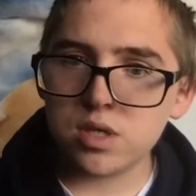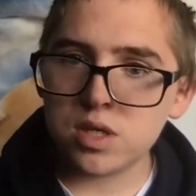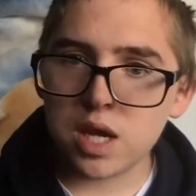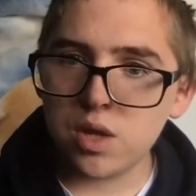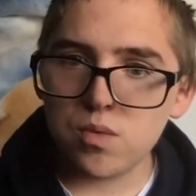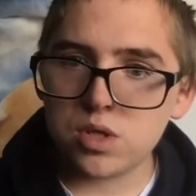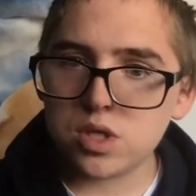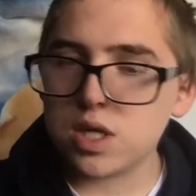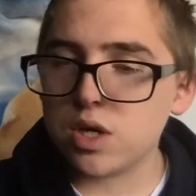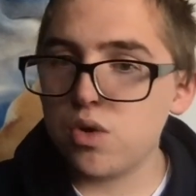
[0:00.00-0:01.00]
today that were
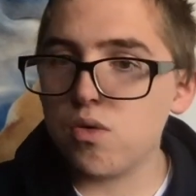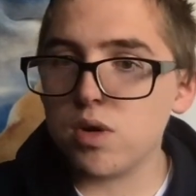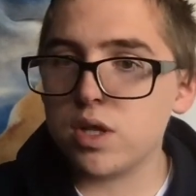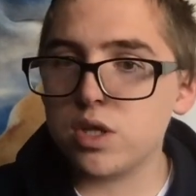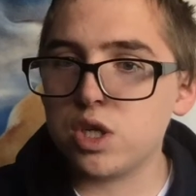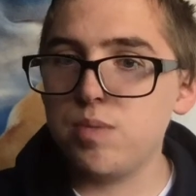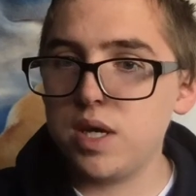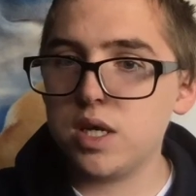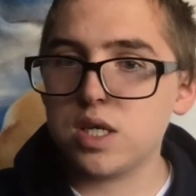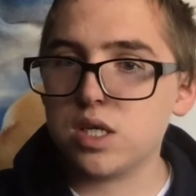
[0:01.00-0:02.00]
just ignoring the 2
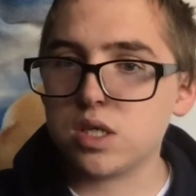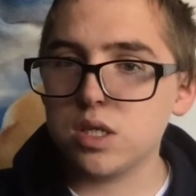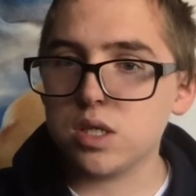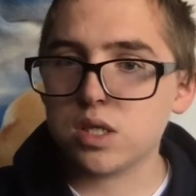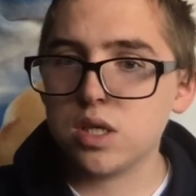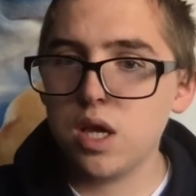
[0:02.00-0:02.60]
meter distance.